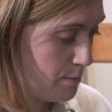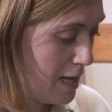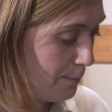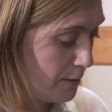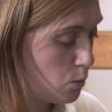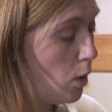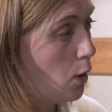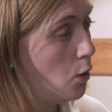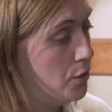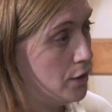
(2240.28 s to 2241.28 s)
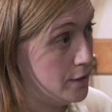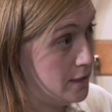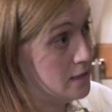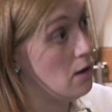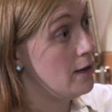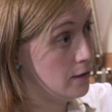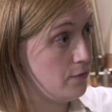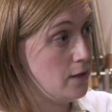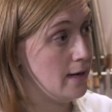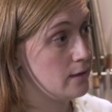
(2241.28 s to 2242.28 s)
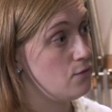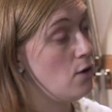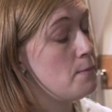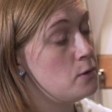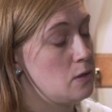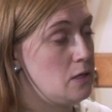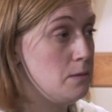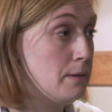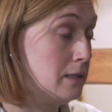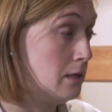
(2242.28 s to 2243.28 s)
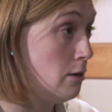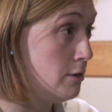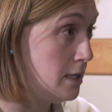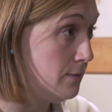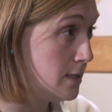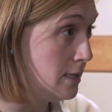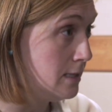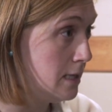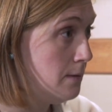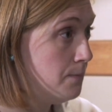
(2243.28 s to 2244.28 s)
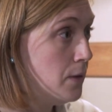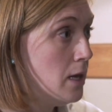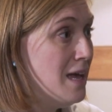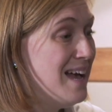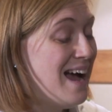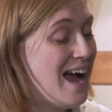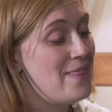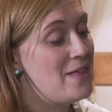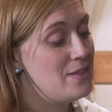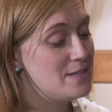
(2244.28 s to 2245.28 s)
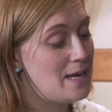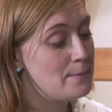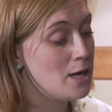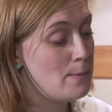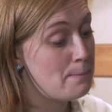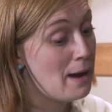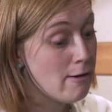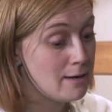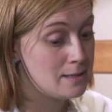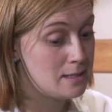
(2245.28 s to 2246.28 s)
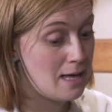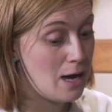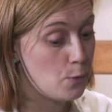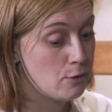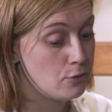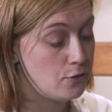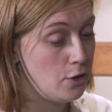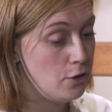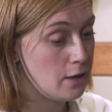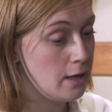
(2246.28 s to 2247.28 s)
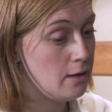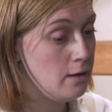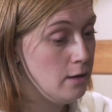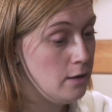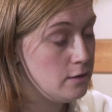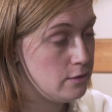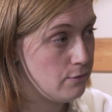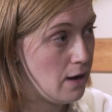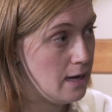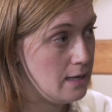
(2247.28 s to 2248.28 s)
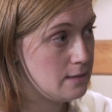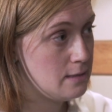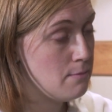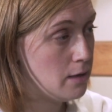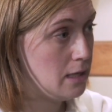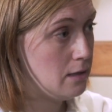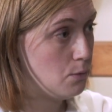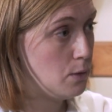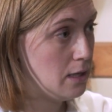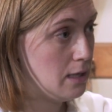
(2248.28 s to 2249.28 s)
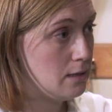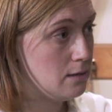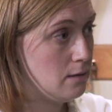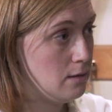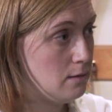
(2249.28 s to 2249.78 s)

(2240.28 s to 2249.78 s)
help us work on the design of the next farm, and also to build an R&D facility. And then at the same time, in parallel to that, we're also looking to raise the money that we need,